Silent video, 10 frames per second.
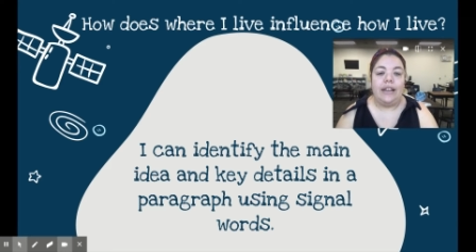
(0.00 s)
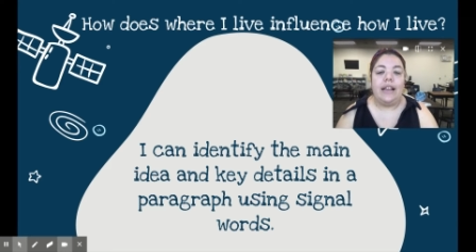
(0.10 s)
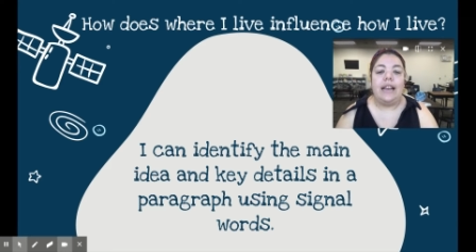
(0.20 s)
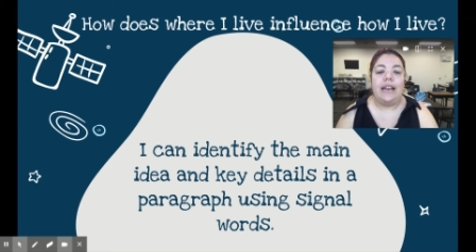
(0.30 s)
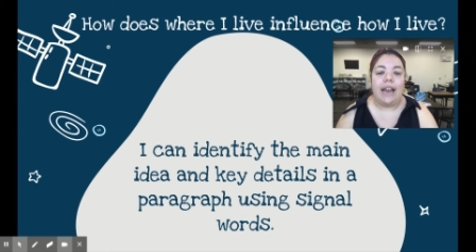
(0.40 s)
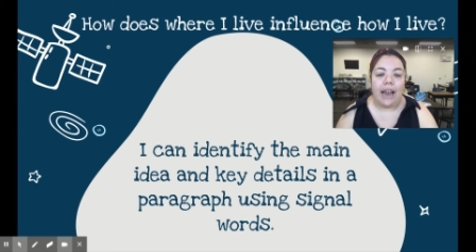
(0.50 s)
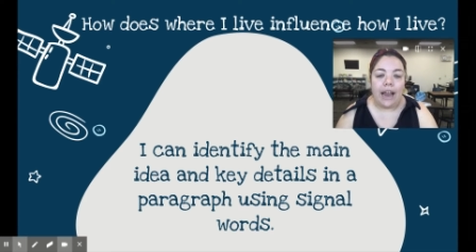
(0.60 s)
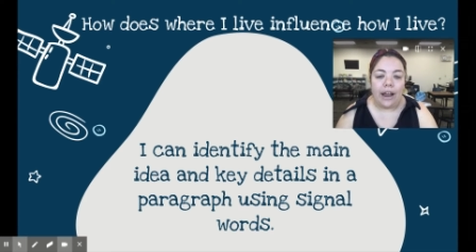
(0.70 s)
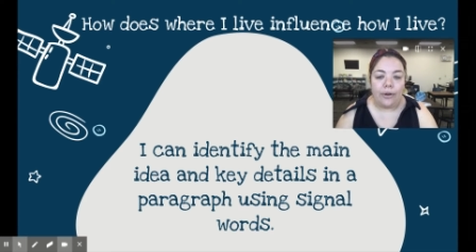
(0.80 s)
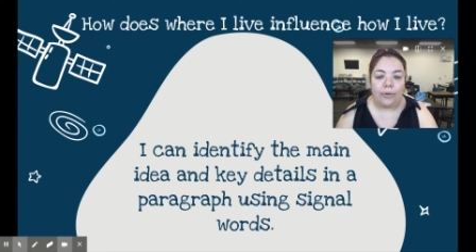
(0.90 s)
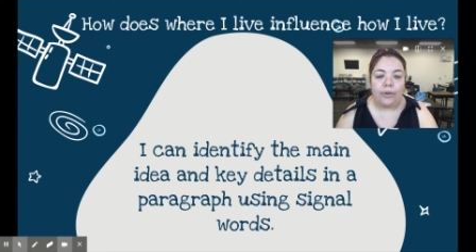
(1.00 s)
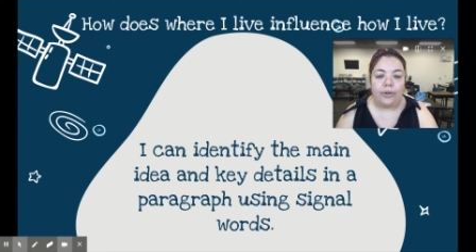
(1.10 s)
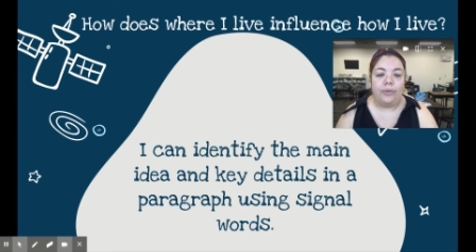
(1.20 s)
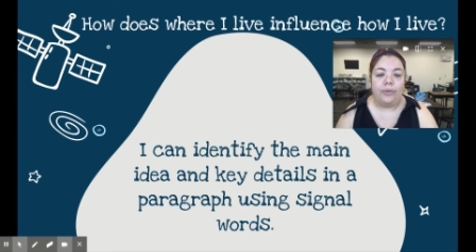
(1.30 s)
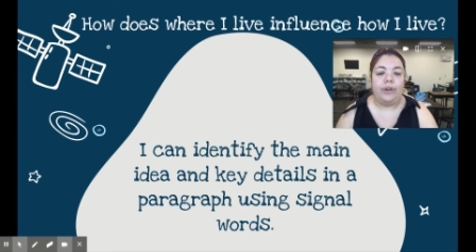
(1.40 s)
Now
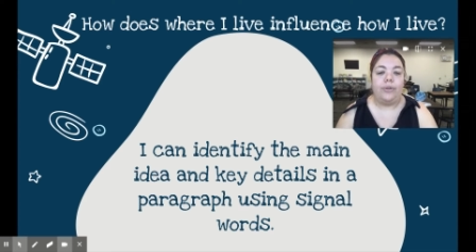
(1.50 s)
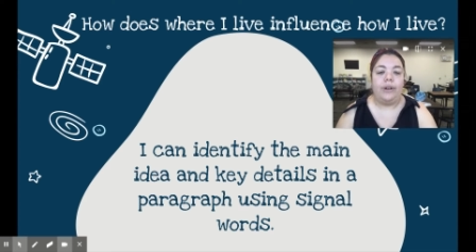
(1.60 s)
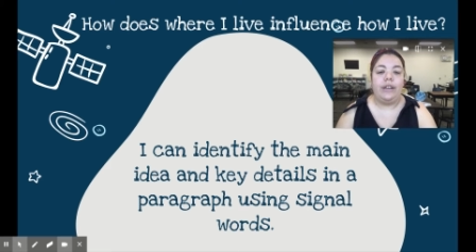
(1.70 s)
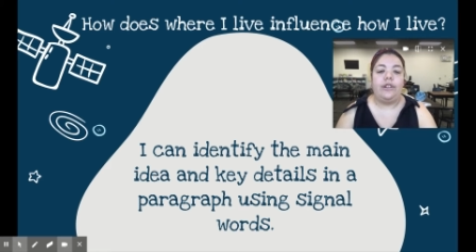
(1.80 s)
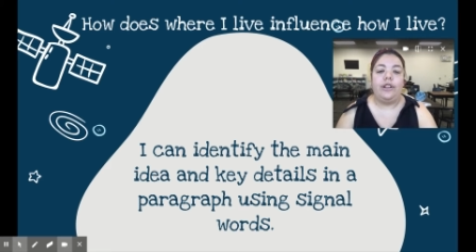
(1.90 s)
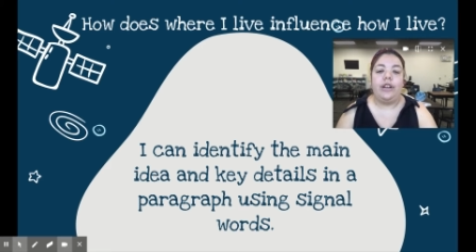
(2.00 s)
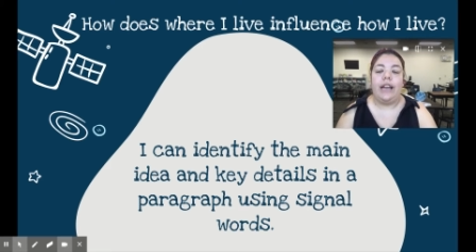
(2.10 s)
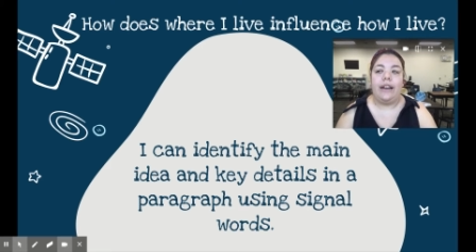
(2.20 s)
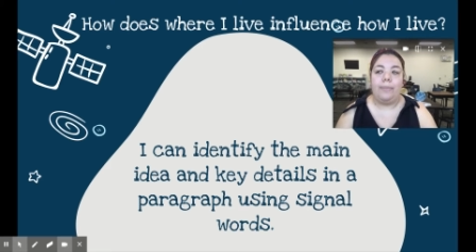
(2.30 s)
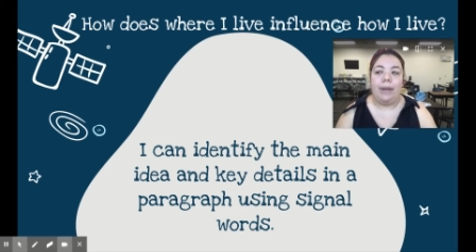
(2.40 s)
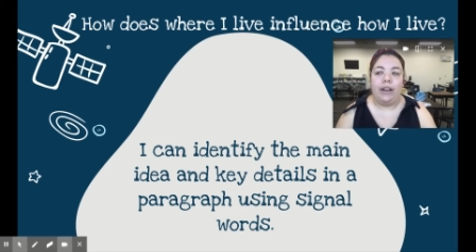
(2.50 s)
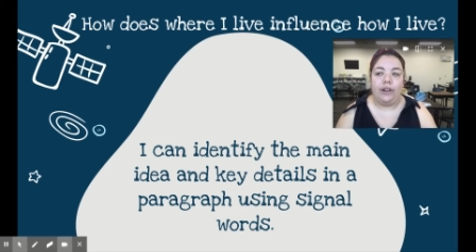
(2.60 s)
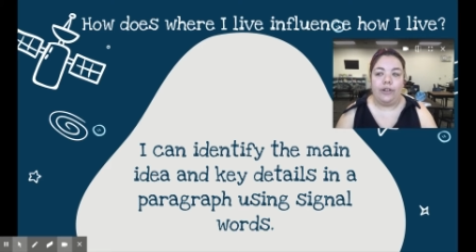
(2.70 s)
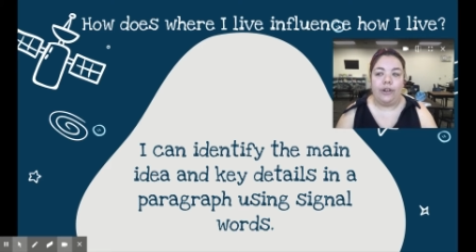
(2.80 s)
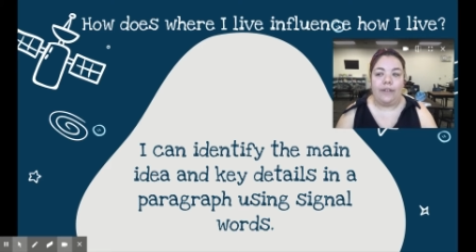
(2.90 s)
we're going to look at a
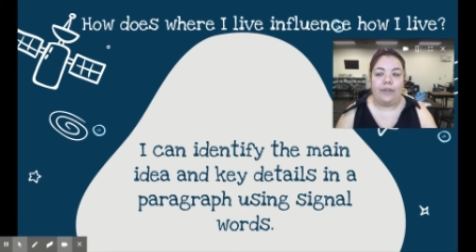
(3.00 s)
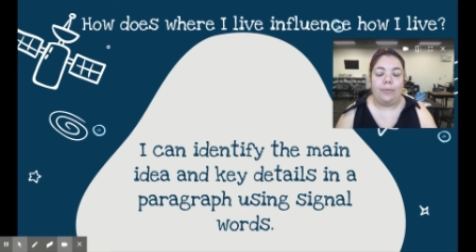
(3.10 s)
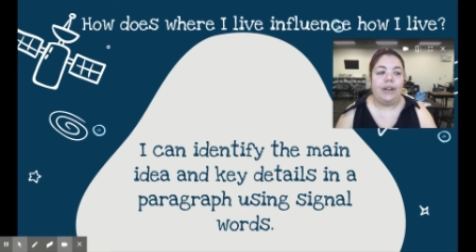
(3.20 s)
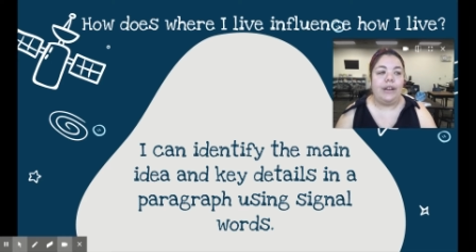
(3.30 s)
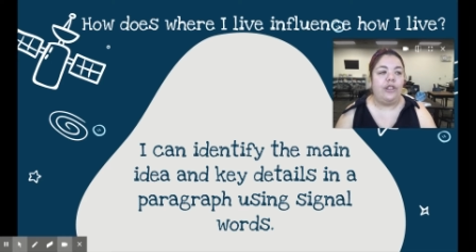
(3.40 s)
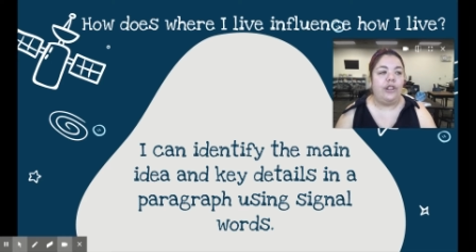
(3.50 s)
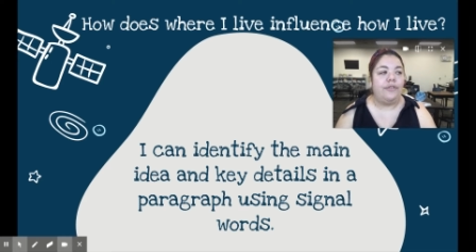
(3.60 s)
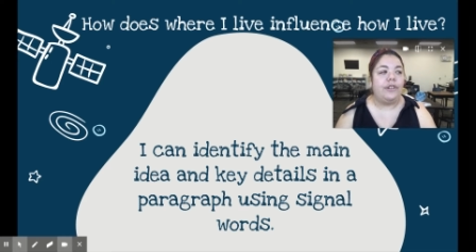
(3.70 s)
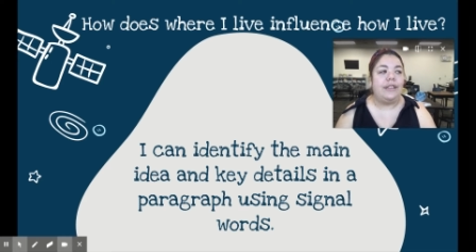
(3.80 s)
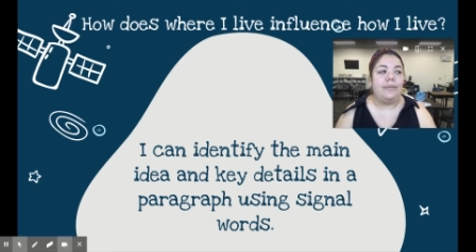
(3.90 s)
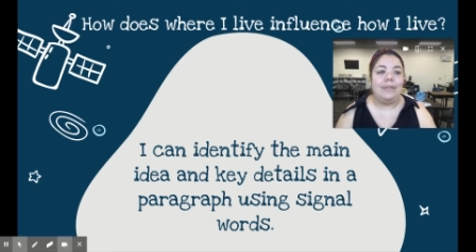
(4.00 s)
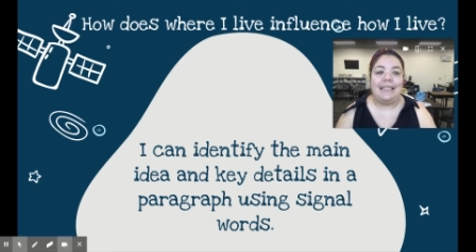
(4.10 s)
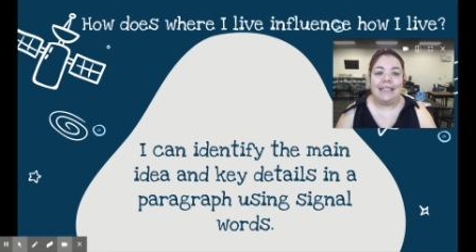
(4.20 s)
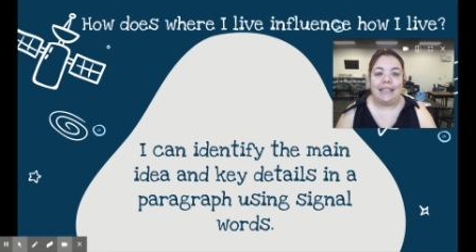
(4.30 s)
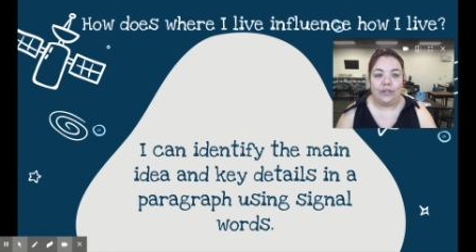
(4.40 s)
paragraph and we're going to look for some
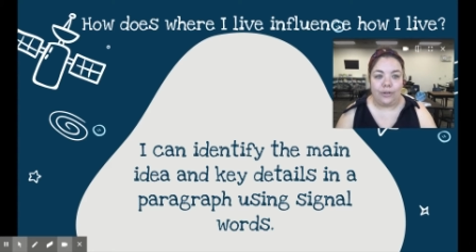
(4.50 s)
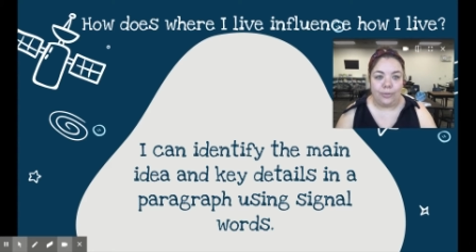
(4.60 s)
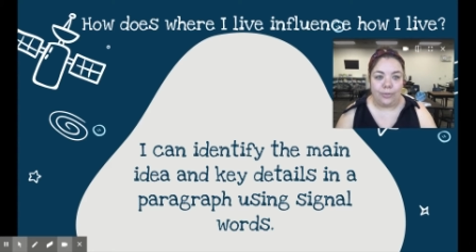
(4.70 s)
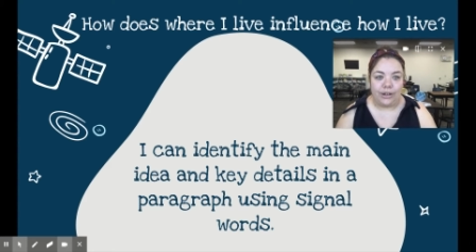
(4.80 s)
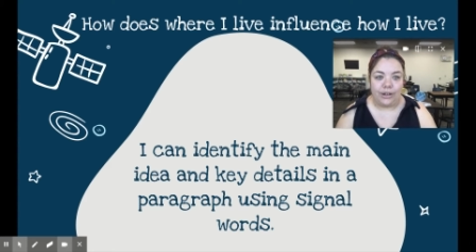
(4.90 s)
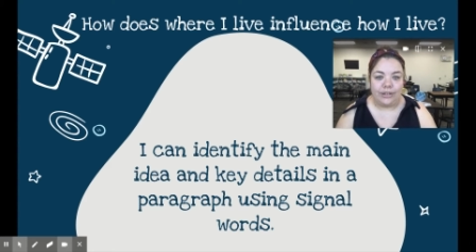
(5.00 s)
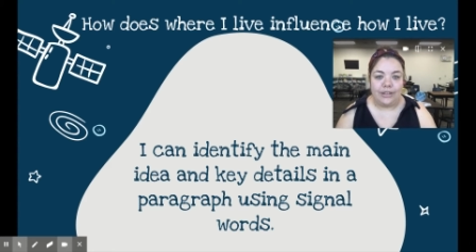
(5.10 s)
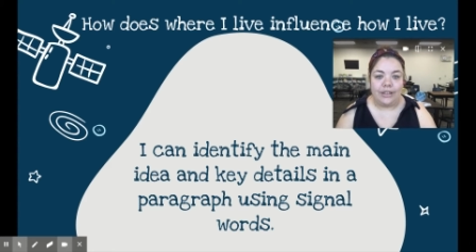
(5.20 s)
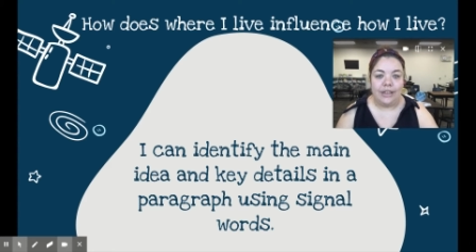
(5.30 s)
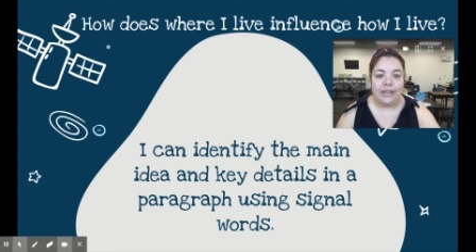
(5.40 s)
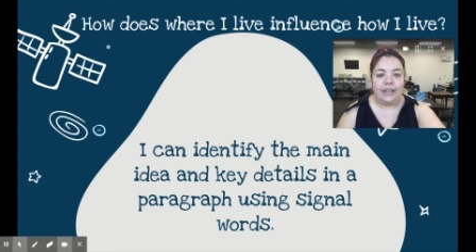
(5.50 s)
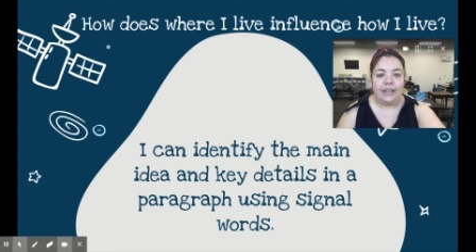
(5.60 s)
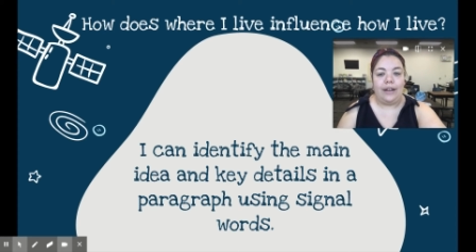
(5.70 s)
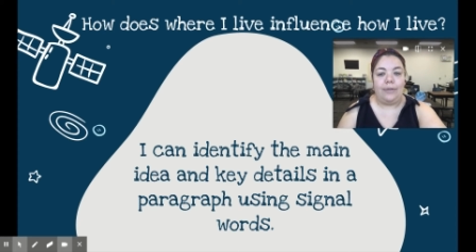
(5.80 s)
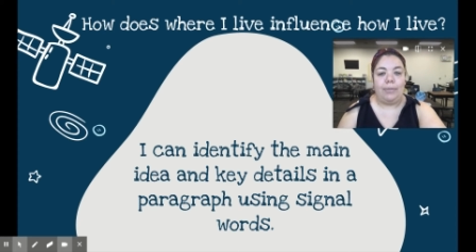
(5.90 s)
signal words to
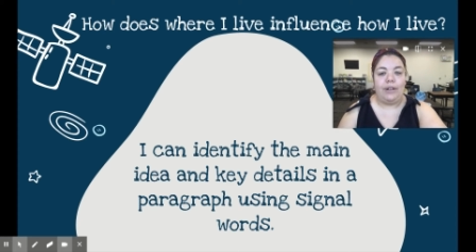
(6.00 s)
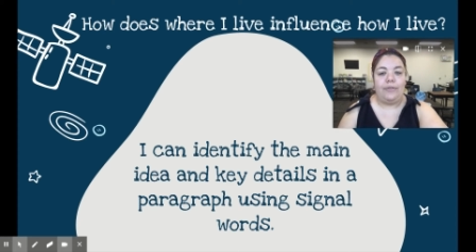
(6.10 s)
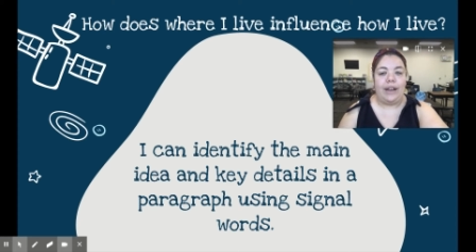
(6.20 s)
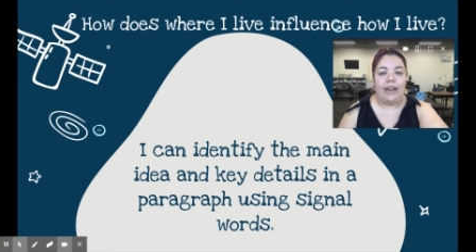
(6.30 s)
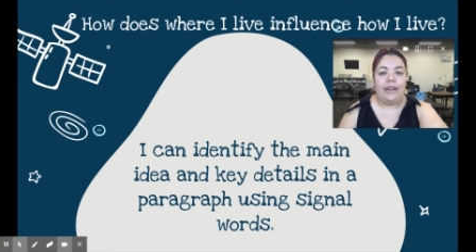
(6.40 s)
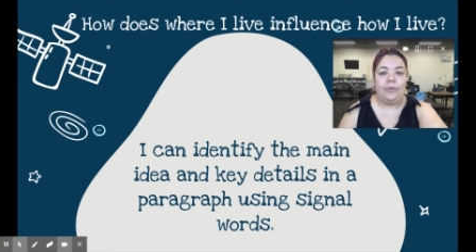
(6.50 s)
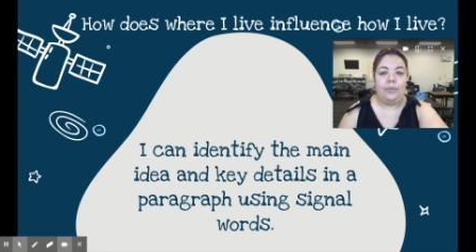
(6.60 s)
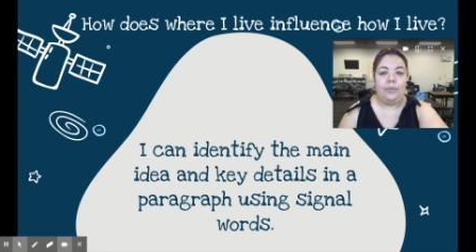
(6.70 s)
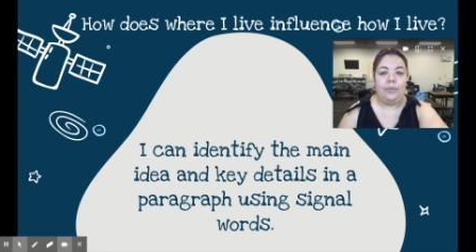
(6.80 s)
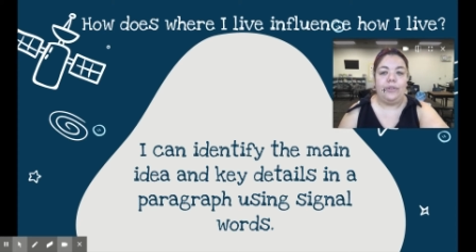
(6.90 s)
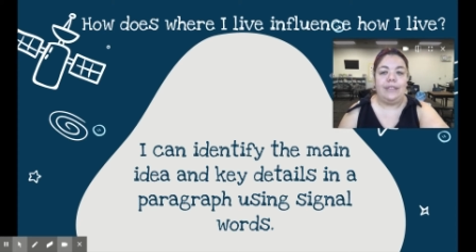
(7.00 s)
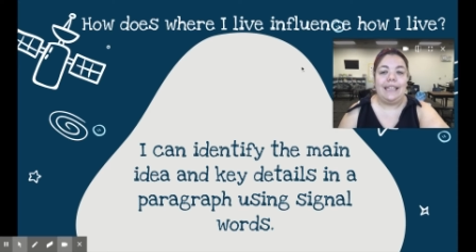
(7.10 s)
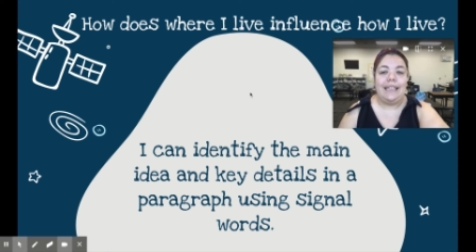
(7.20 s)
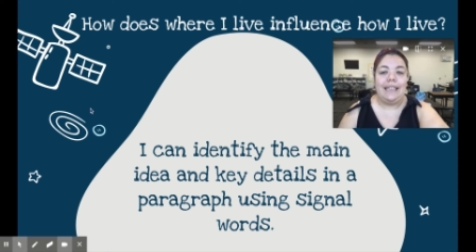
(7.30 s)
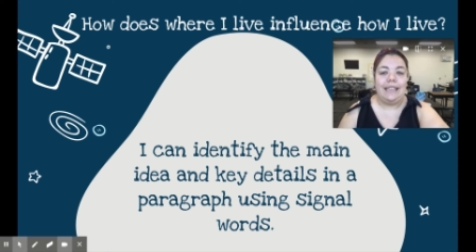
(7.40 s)
help us find what those
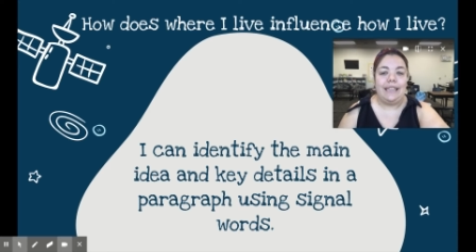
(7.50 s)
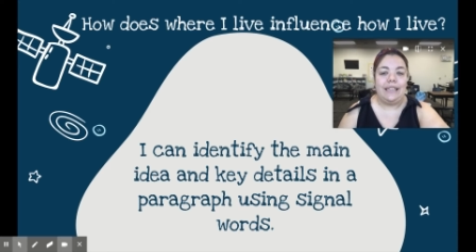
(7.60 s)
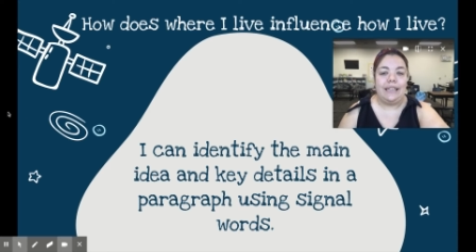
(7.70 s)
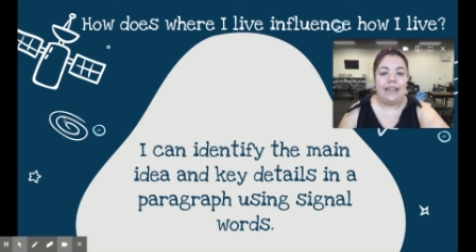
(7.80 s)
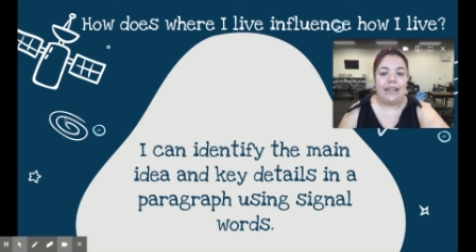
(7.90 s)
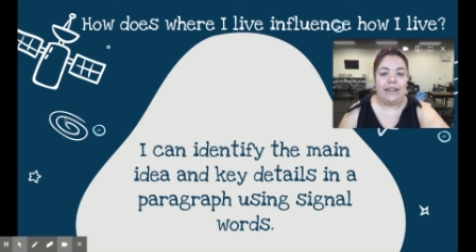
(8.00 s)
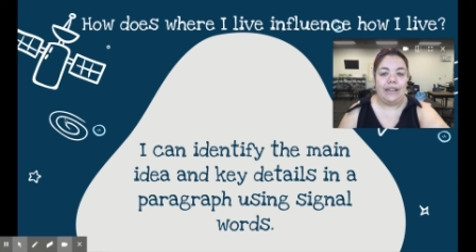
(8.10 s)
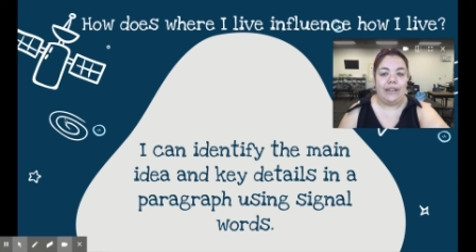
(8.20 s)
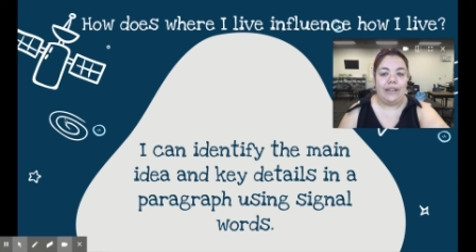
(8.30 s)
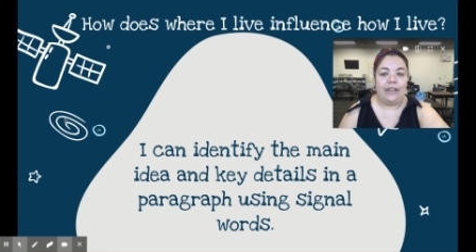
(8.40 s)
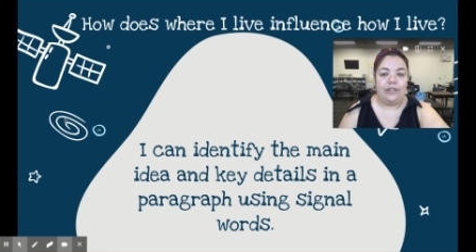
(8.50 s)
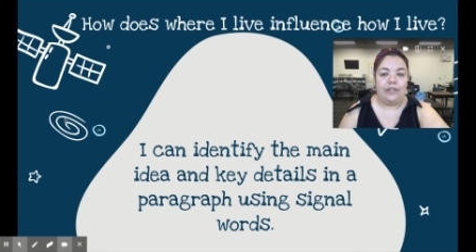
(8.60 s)
key details are.